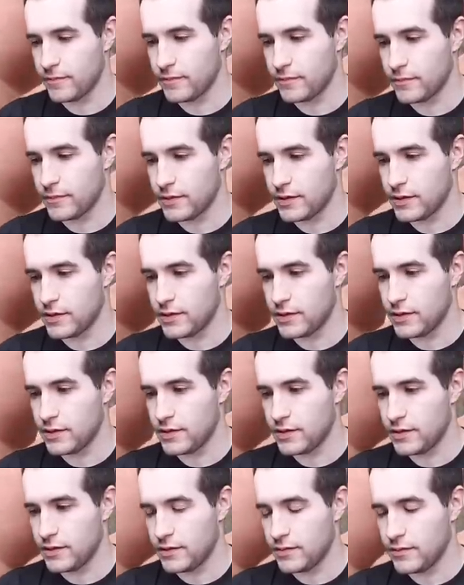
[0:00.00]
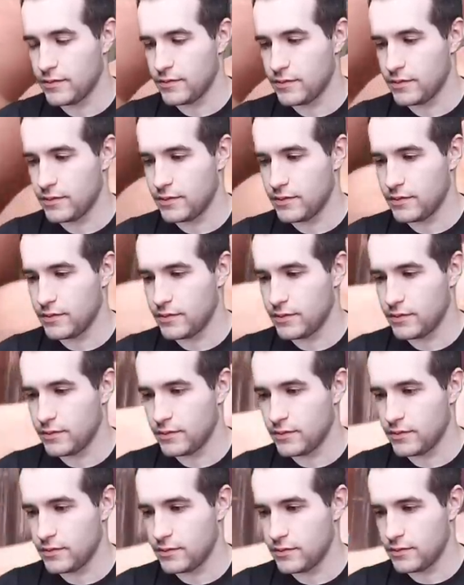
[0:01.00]

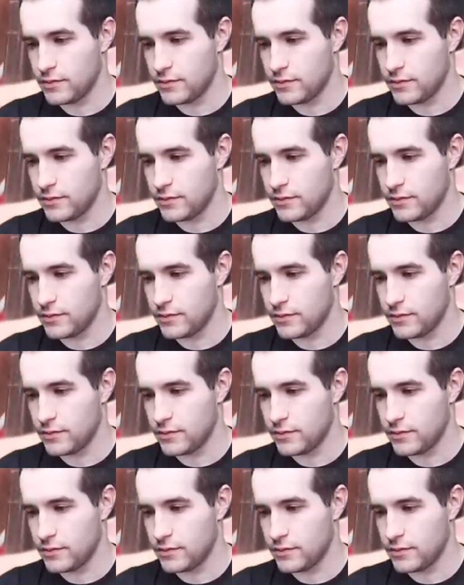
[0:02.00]
(no one is talking)